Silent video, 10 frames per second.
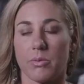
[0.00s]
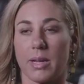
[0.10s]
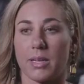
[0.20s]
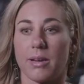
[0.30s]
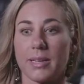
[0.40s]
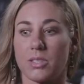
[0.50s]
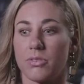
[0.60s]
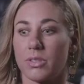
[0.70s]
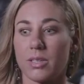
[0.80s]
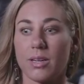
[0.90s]
recognized
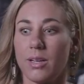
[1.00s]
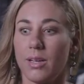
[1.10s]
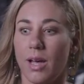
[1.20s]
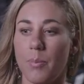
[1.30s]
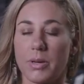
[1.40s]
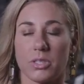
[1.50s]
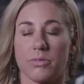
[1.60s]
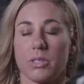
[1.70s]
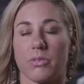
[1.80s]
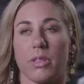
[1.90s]
for a bunch of
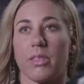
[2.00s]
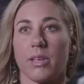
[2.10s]
different